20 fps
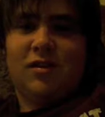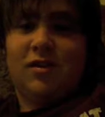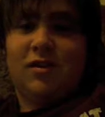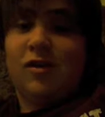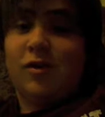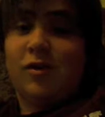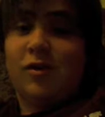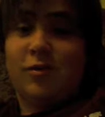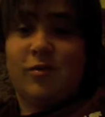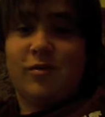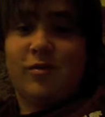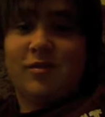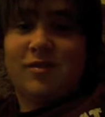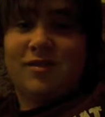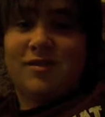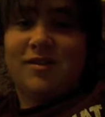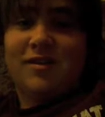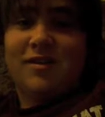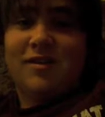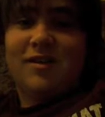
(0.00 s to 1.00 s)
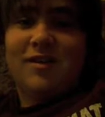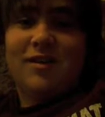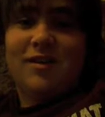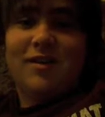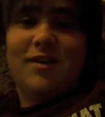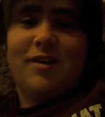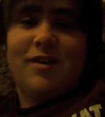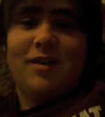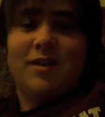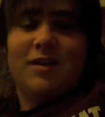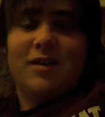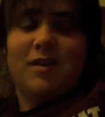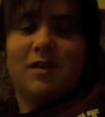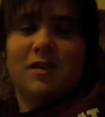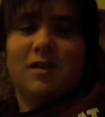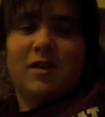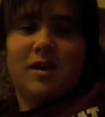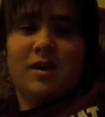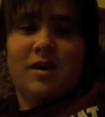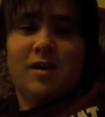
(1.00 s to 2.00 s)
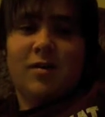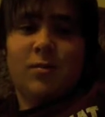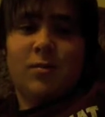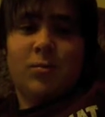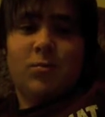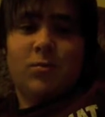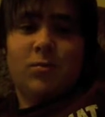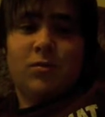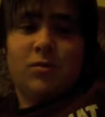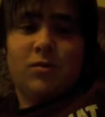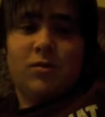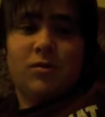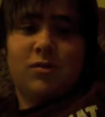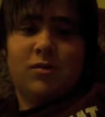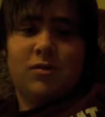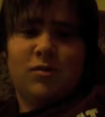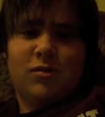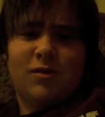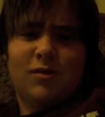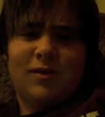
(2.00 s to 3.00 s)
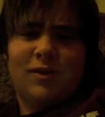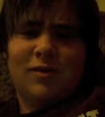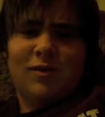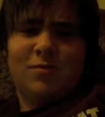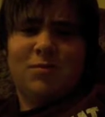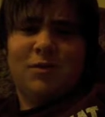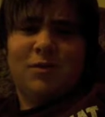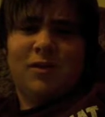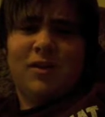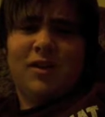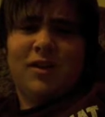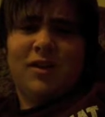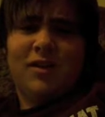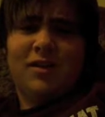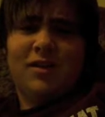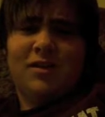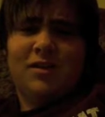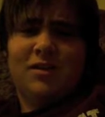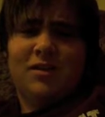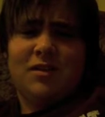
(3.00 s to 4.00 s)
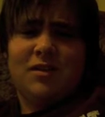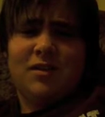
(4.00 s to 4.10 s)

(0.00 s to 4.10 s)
you. Now, to explain